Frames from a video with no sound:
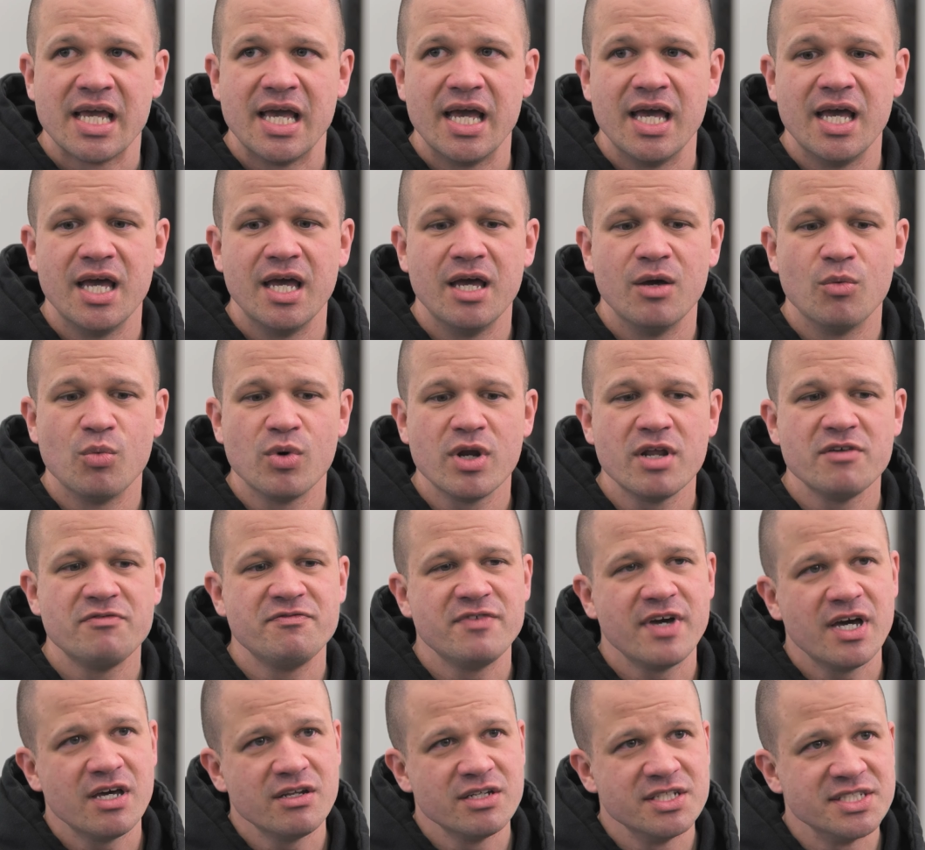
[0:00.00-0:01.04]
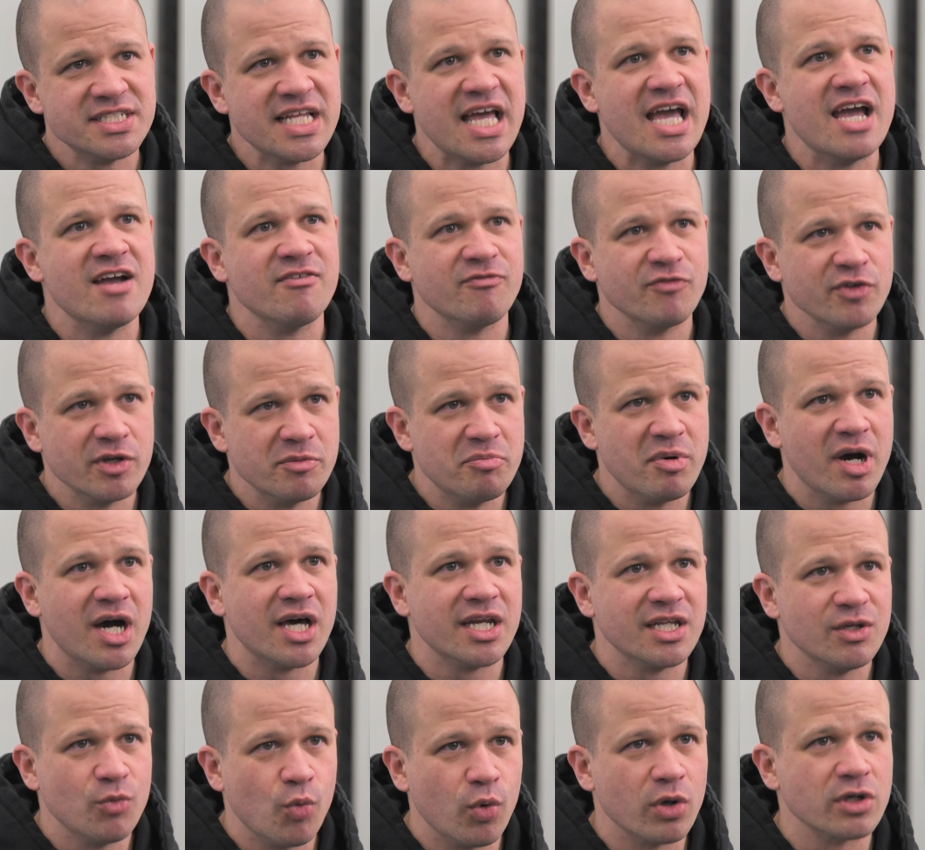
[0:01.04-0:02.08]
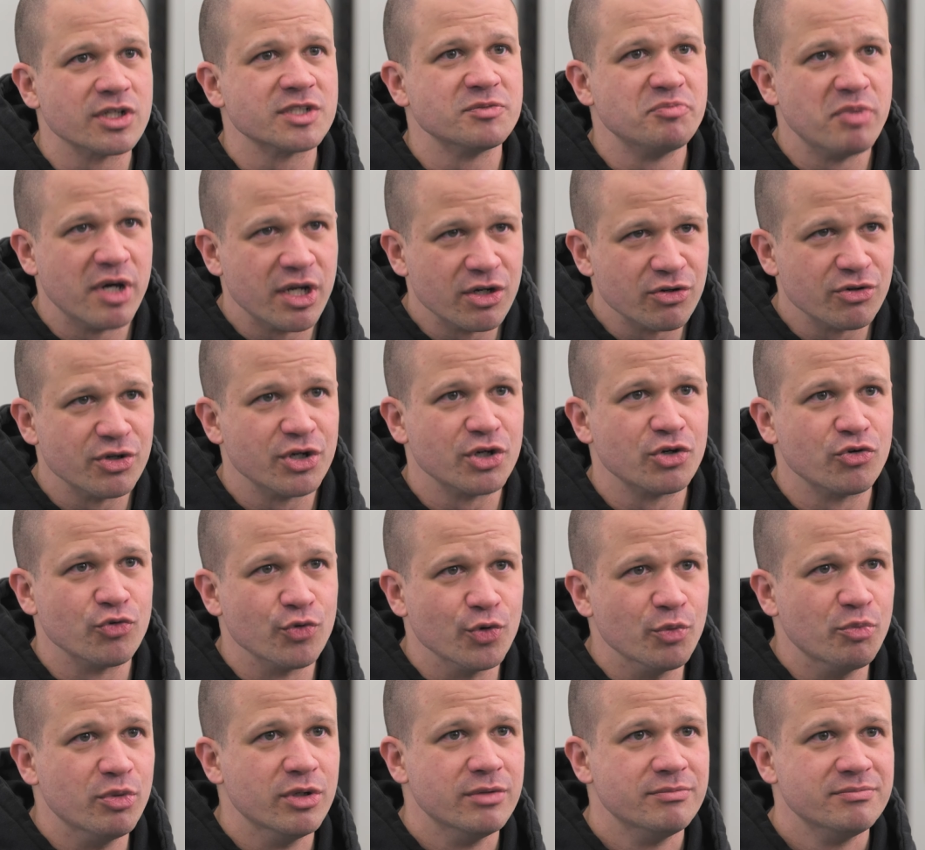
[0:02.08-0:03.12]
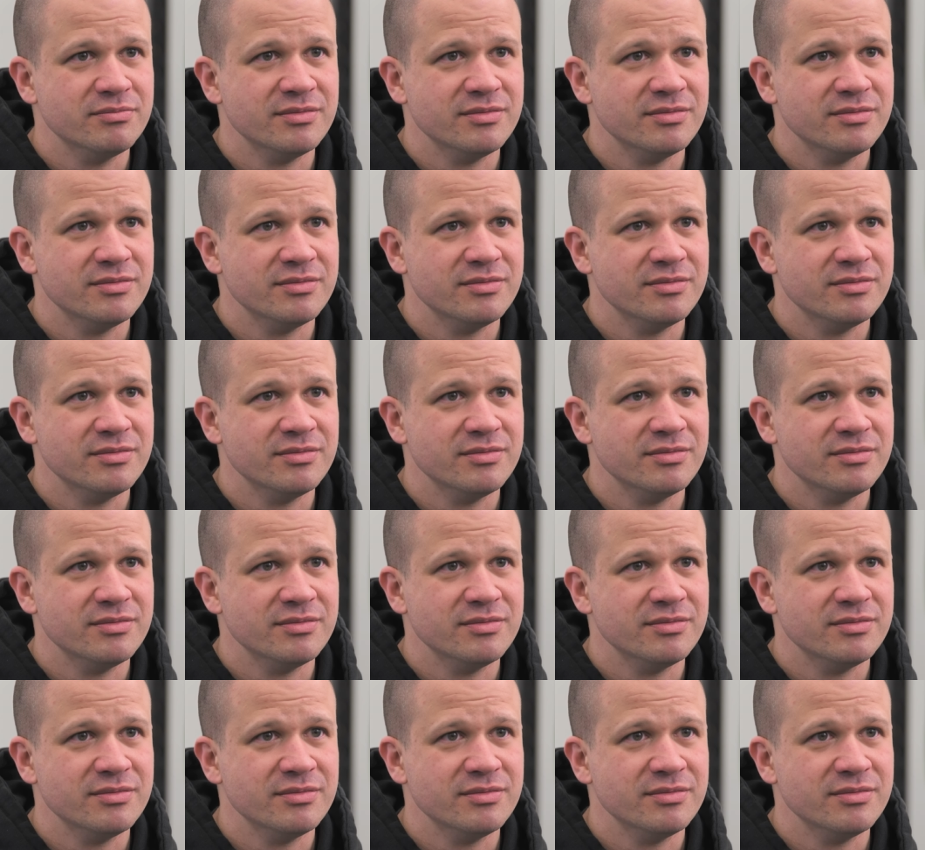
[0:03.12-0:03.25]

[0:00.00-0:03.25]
And what I found is everybody works better in a group.